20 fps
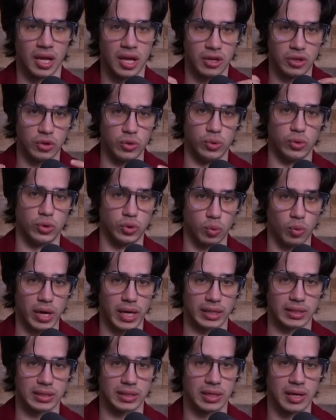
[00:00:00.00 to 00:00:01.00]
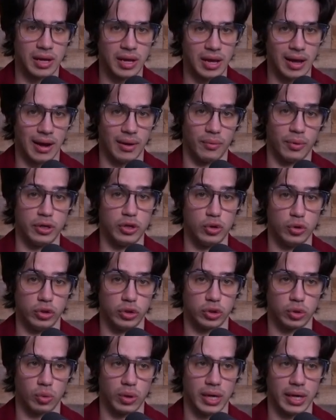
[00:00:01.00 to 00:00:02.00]
you sweat, and when you
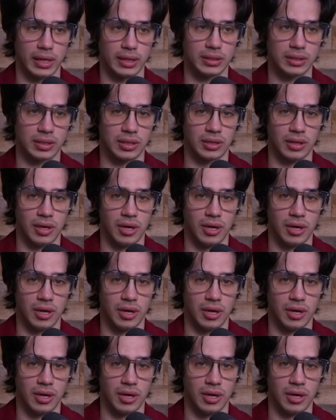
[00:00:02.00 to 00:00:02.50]
sweat,